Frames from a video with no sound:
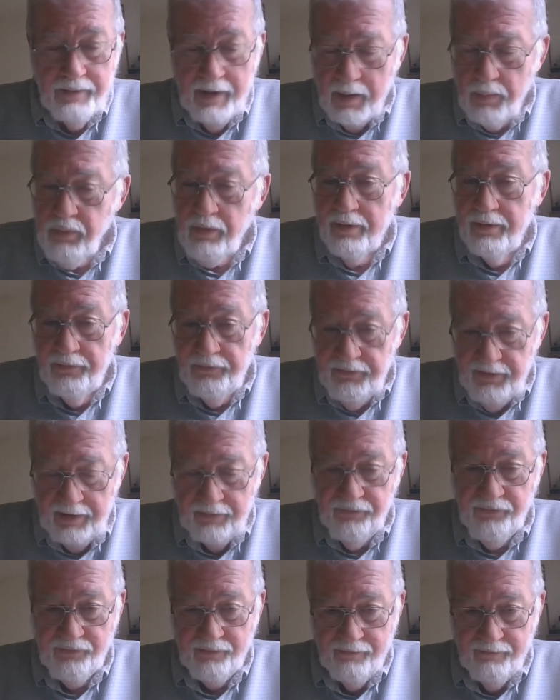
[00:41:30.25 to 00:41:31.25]
labor
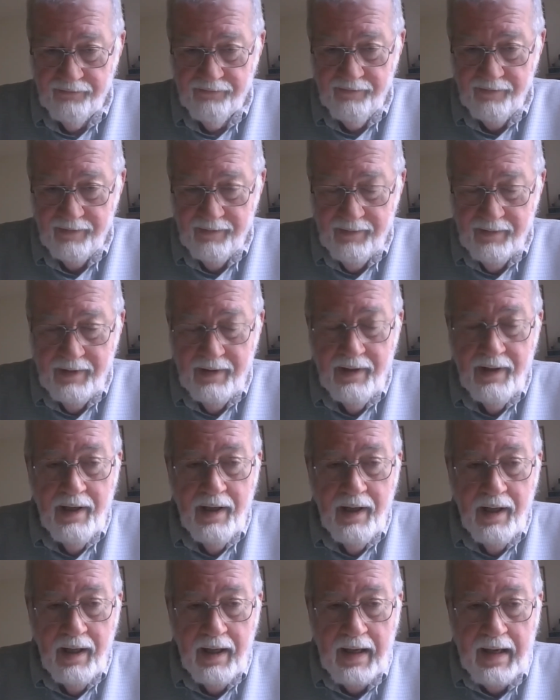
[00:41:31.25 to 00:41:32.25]
intensive,
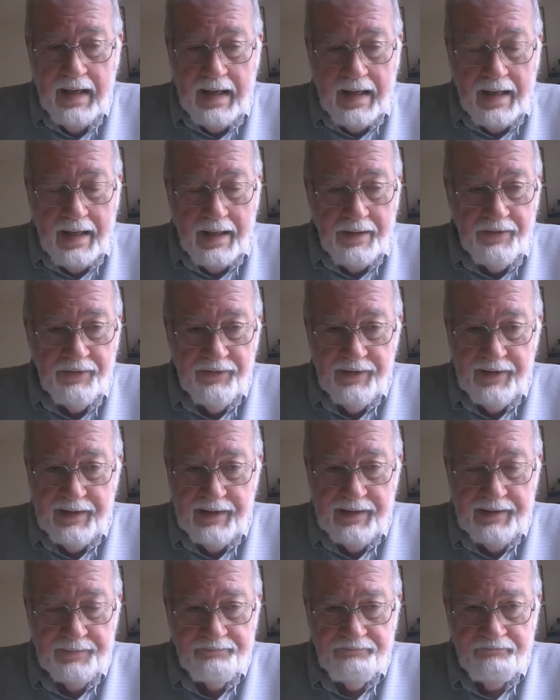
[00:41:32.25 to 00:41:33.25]
and
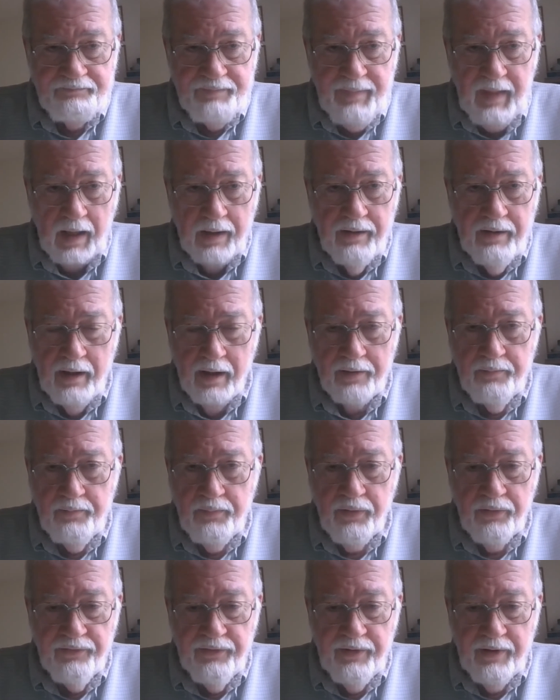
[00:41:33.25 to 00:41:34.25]

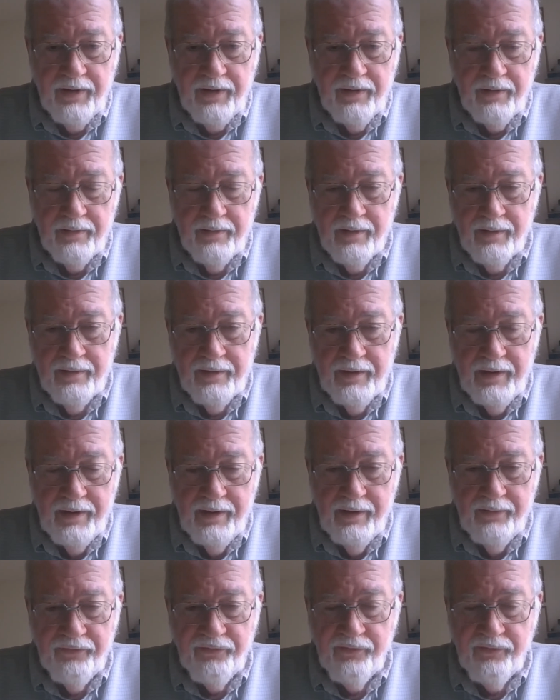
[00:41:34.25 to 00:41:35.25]
not
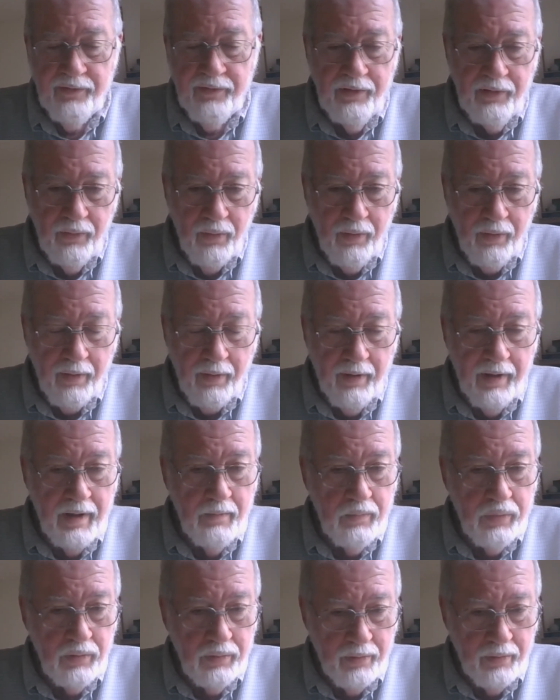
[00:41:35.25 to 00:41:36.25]
particularly secure
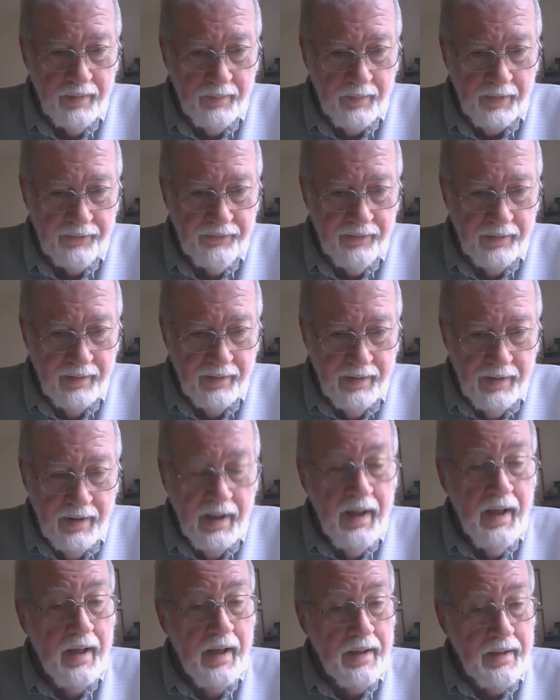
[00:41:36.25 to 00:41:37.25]
employment.
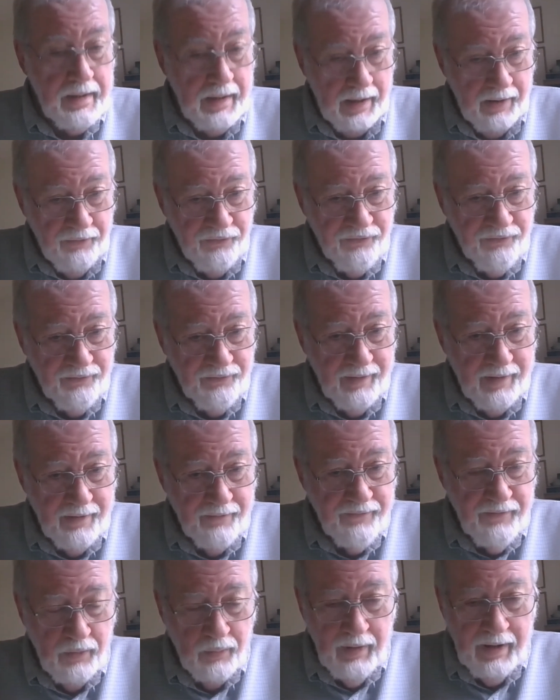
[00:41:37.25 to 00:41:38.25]
Yes,
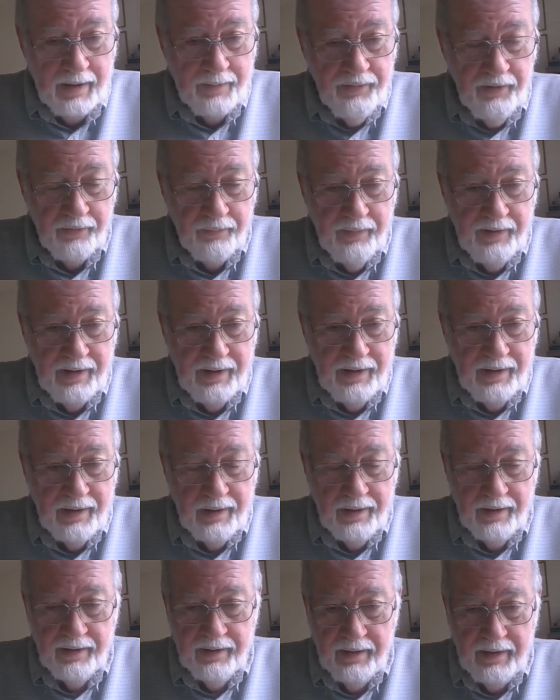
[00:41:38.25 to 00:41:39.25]
if you happen to
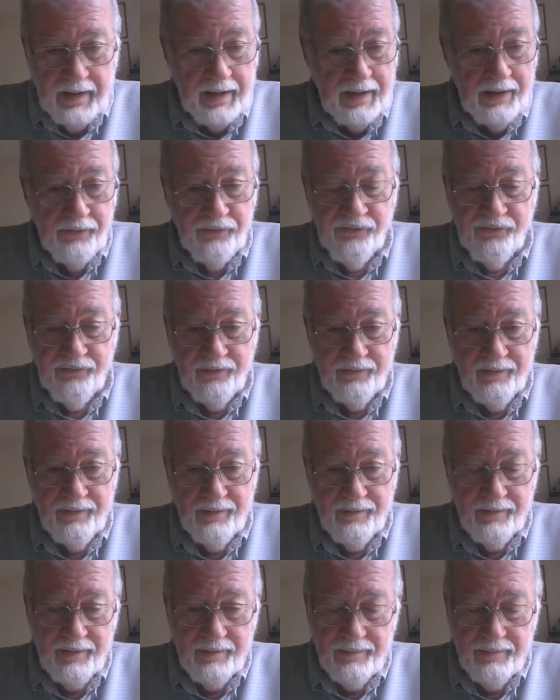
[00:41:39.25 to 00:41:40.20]
be an ace